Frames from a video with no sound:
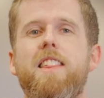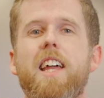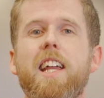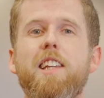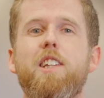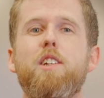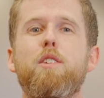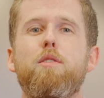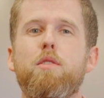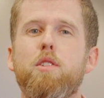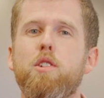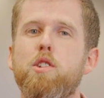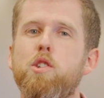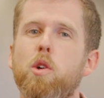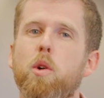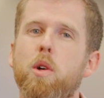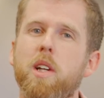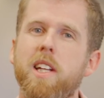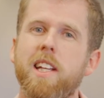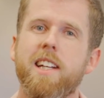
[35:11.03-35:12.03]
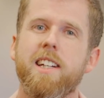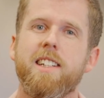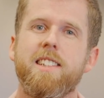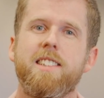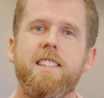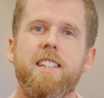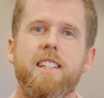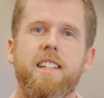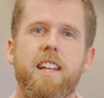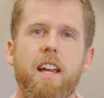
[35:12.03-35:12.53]
Thank you for joining us
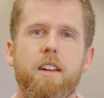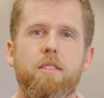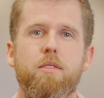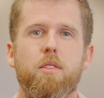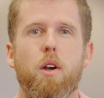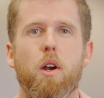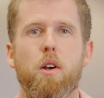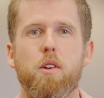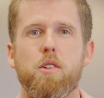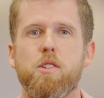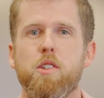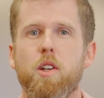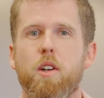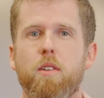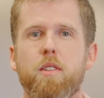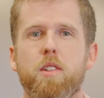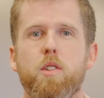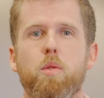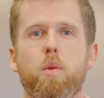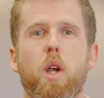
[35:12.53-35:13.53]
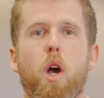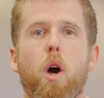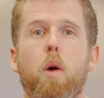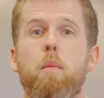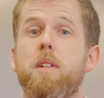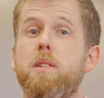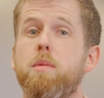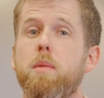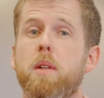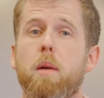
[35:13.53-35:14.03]
today for our service. We
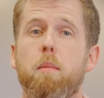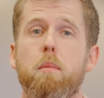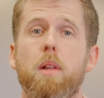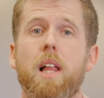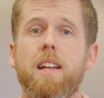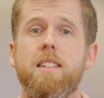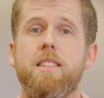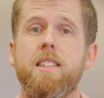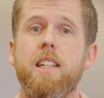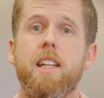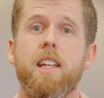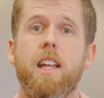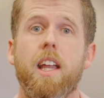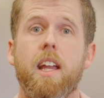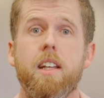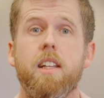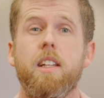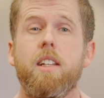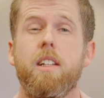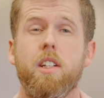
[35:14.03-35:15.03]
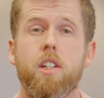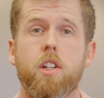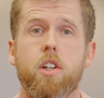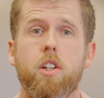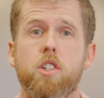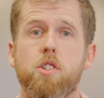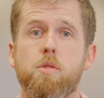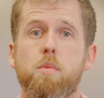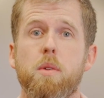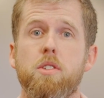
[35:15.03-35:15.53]
hope it's been a blessing and an
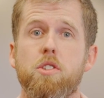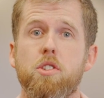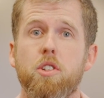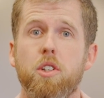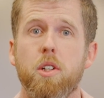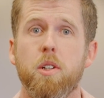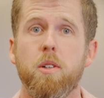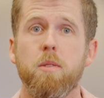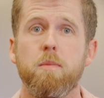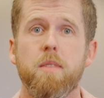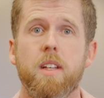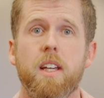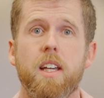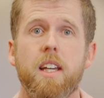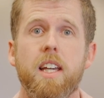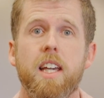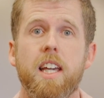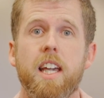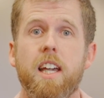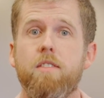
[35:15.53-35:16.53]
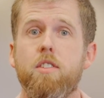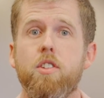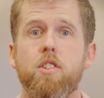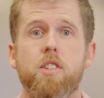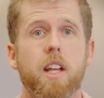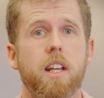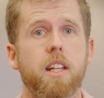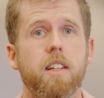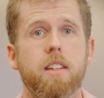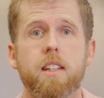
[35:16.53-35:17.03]
encouragement to you. If
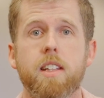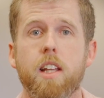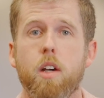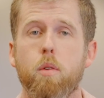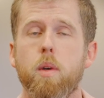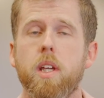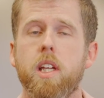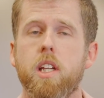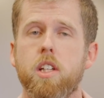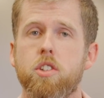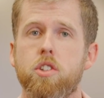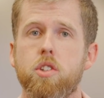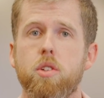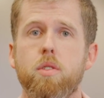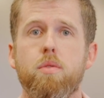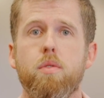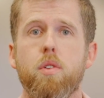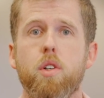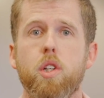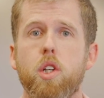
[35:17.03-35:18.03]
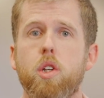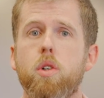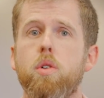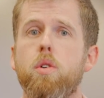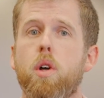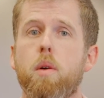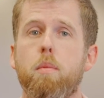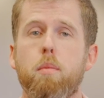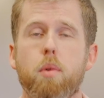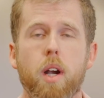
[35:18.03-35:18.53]
there's anything that we can do for you
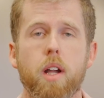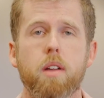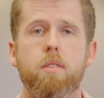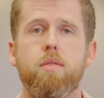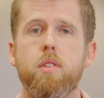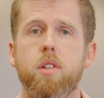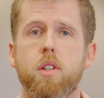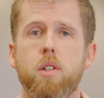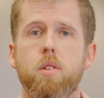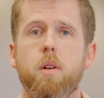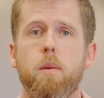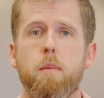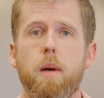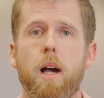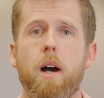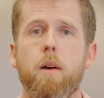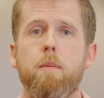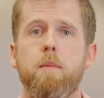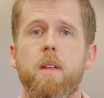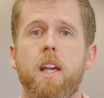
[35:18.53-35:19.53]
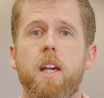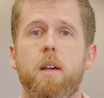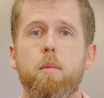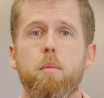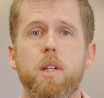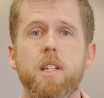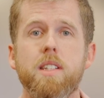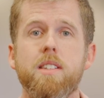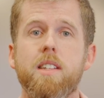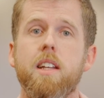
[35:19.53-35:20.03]
or pray for you about,
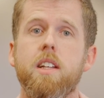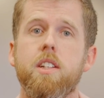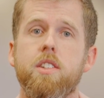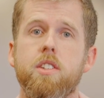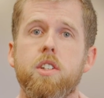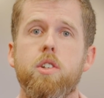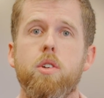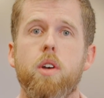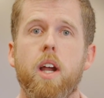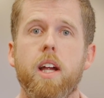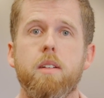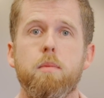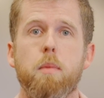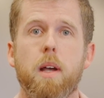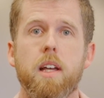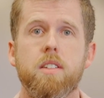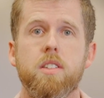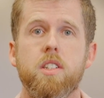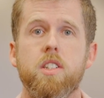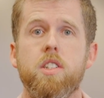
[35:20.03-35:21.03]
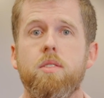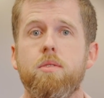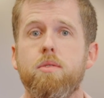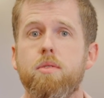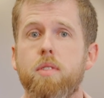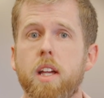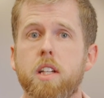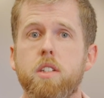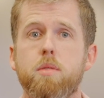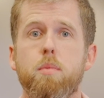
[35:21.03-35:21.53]
please send us a direct message on
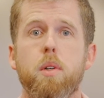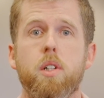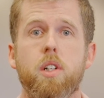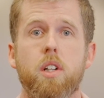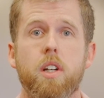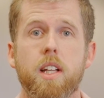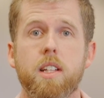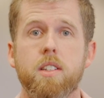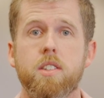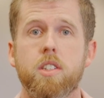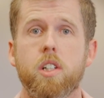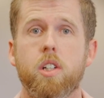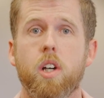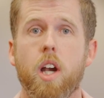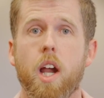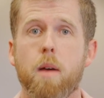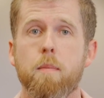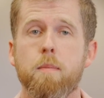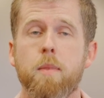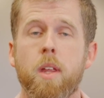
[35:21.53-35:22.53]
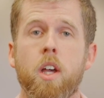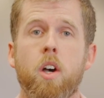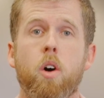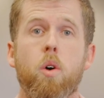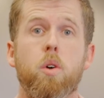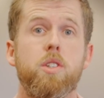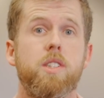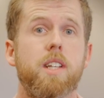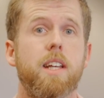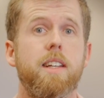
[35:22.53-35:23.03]
Facebook or Instagram,
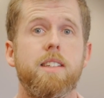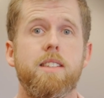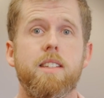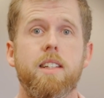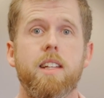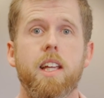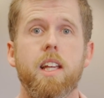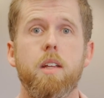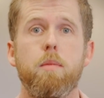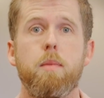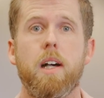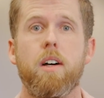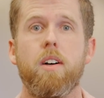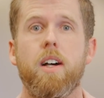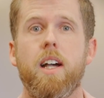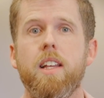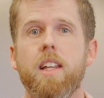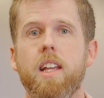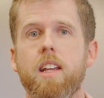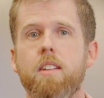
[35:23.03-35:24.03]
or send us an email at